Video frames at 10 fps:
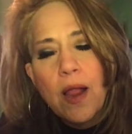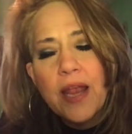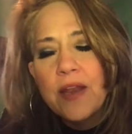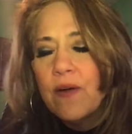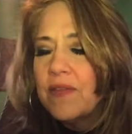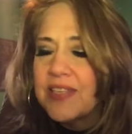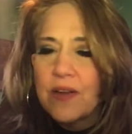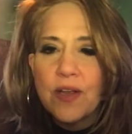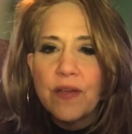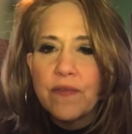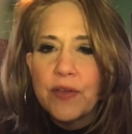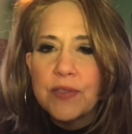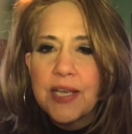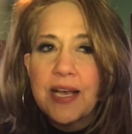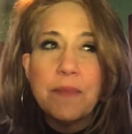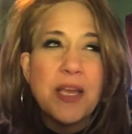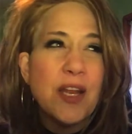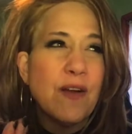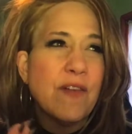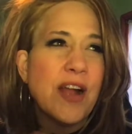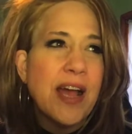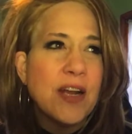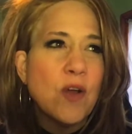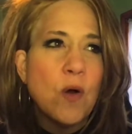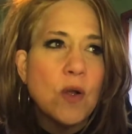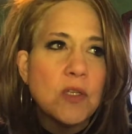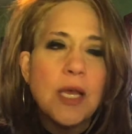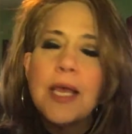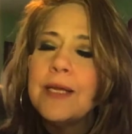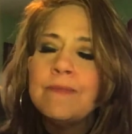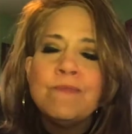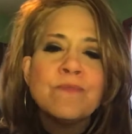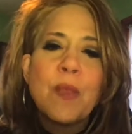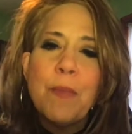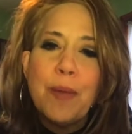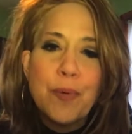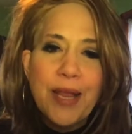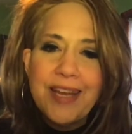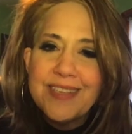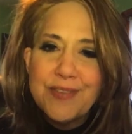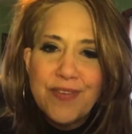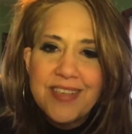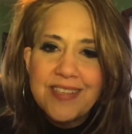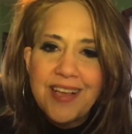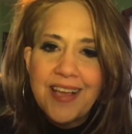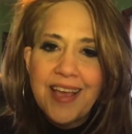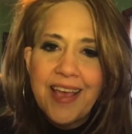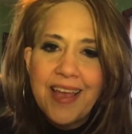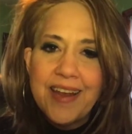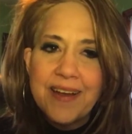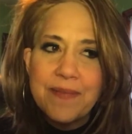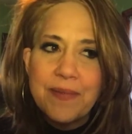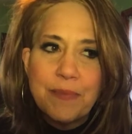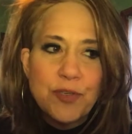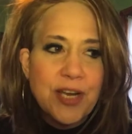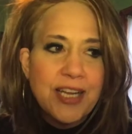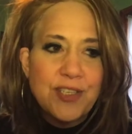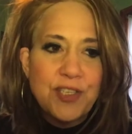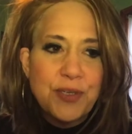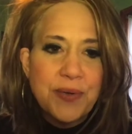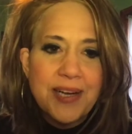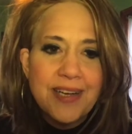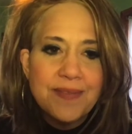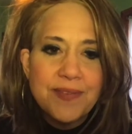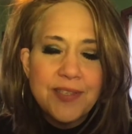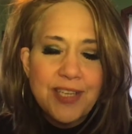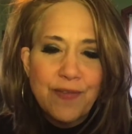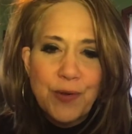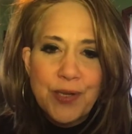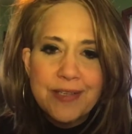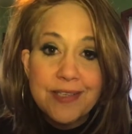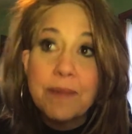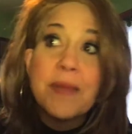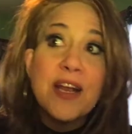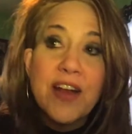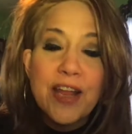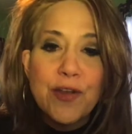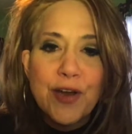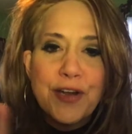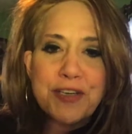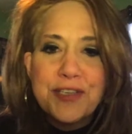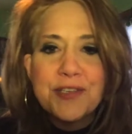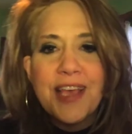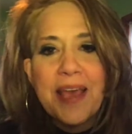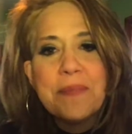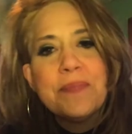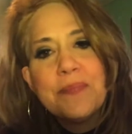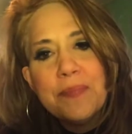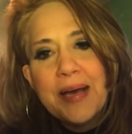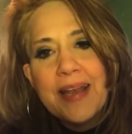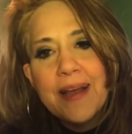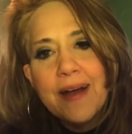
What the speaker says: I know I've sounded confusing. I'm getting over a head cold. My brain is fuzzy, and I'm trying to stay focused, and my granddaughter just came. But